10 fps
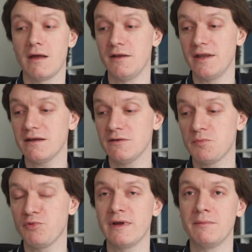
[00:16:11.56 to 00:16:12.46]
And that is
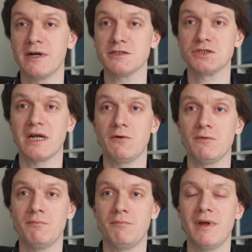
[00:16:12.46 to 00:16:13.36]
pretty much
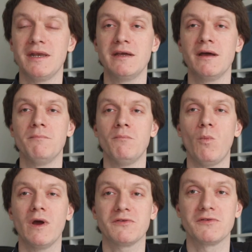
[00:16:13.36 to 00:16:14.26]
how many
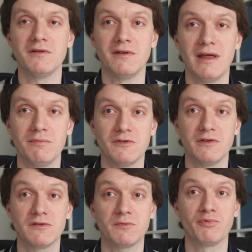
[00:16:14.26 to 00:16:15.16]
Western
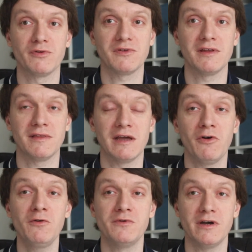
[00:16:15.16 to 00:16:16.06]
leftists present their
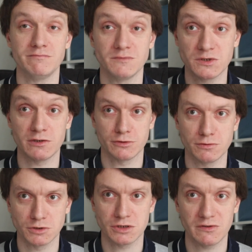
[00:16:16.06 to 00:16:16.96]
own
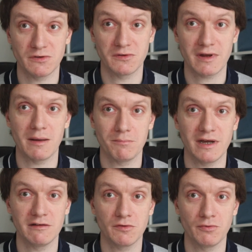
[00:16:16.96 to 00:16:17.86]
social justice
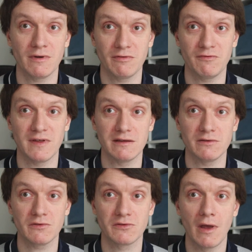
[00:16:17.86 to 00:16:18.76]
campaigns for other
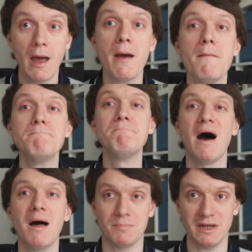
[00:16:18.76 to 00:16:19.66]
things.
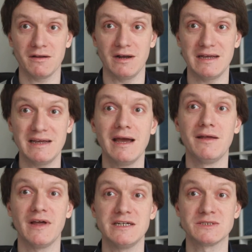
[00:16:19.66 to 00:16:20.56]
Publicly,
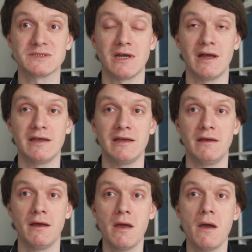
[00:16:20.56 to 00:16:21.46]
they
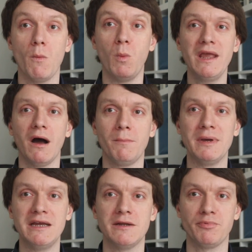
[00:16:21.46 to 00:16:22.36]
say, "We are
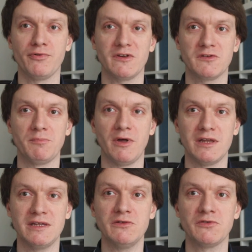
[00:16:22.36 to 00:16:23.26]
being oppressed
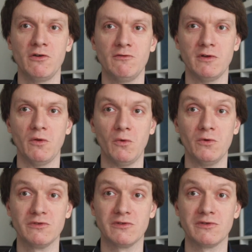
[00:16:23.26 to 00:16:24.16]
by these
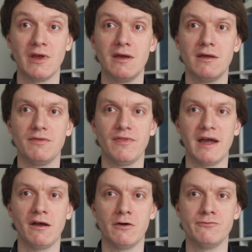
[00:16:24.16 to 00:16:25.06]
overlords.
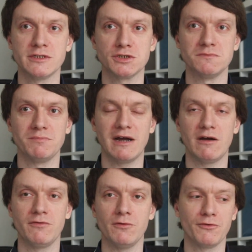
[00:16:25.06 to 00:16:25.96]
They are rich and
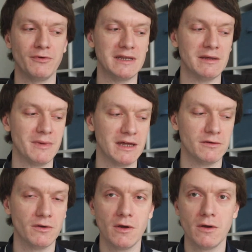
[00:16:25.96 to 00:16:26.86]
powerful, greedy men